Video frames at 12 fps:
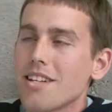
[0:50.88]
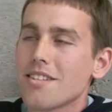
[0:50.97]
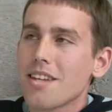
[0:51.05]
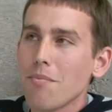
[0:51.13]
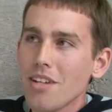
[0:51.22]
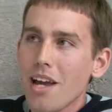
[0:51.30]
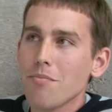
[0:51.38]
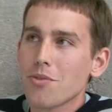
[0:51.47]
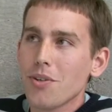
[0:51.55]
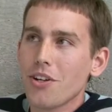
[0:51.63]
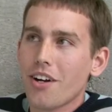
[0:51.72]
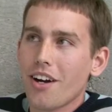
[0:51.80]

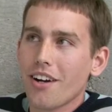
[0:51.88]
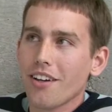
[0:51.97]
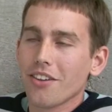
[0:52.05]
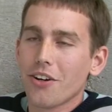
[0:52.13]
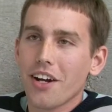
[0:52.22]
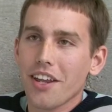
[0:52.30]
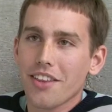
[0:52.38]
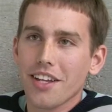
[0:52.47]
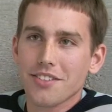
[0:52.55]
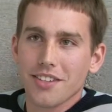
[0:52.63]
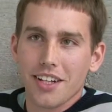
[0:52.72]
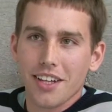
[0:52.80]
sometimes when you're learning
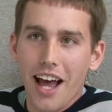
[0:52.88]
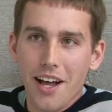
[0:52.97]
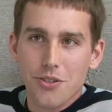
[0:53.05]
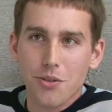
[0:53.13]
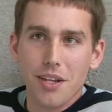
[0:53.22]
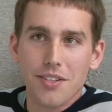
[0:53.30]
things in the classroom,